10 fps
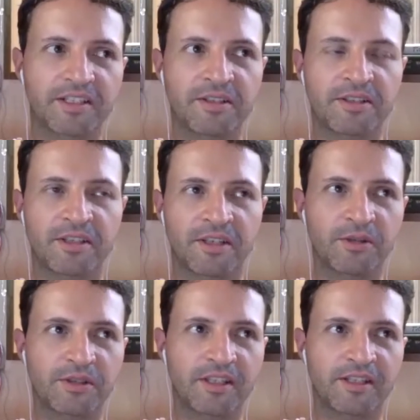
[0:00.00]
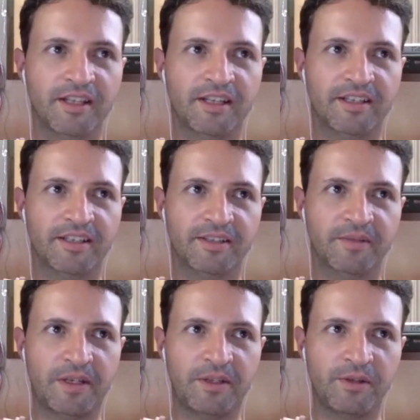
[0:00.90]
interesting. You said like
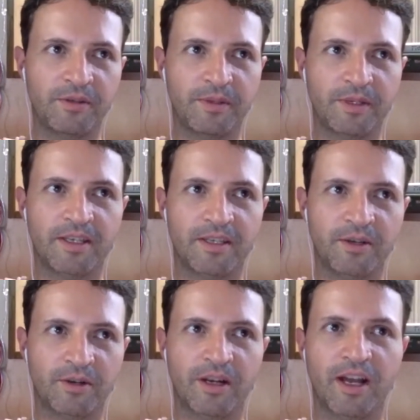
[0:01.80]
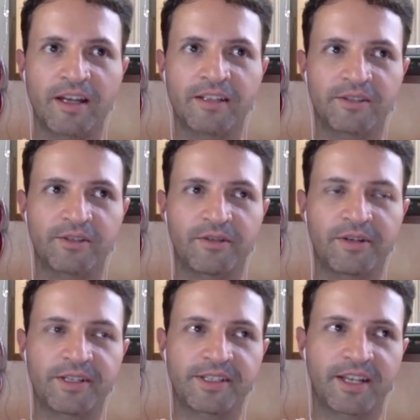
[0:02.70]
when you are picking your clients, you are
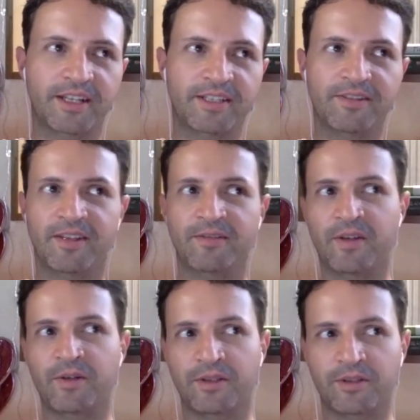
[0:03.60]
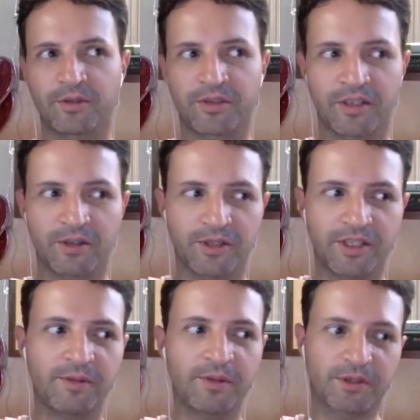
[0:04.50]
very selective, and when you are choosing your
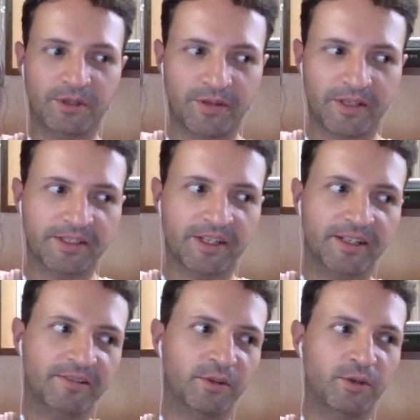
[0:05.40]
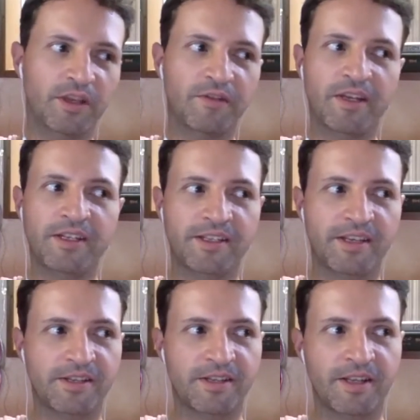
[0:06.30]
team, you are also very selective. Do you have any
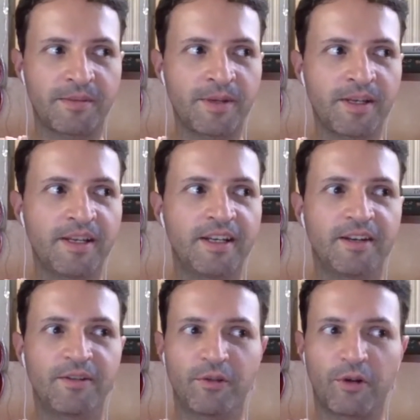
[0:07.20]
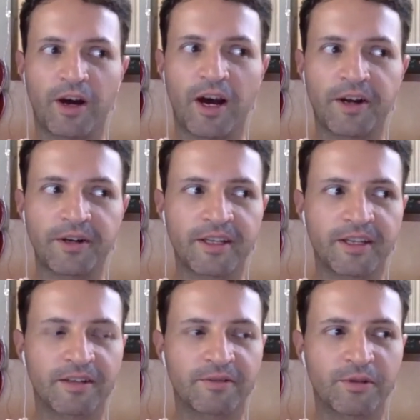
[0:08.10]
system for
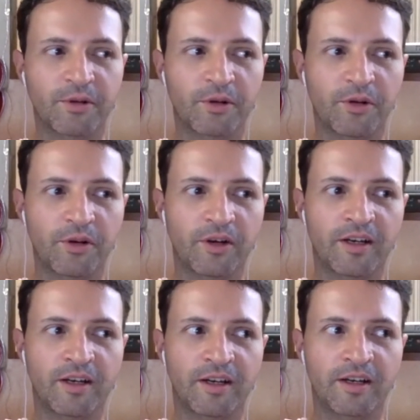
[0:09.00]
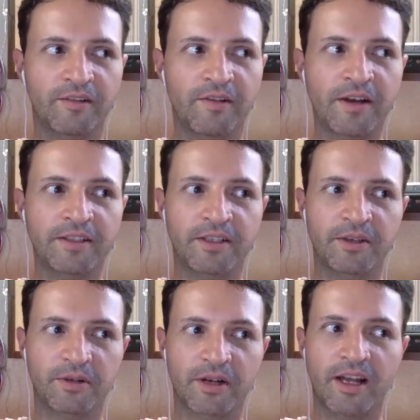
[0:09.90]
hiring and for finding
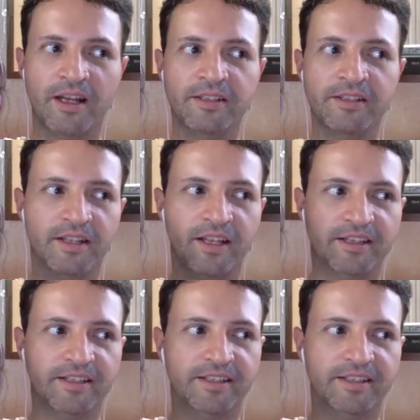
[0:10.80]
your clients? Like